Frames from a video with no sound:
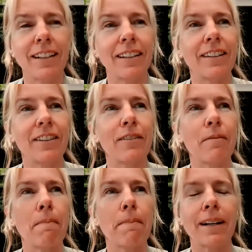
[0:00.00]
you know,
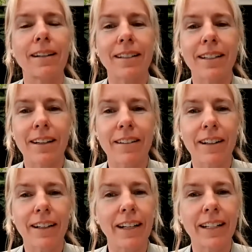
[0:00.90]

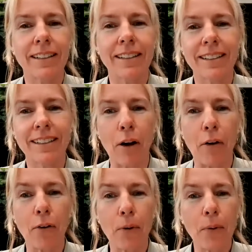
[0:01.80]
monetary, it's
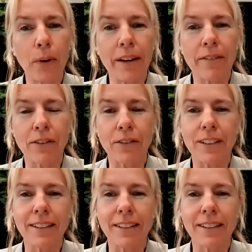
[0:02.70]
on all levels.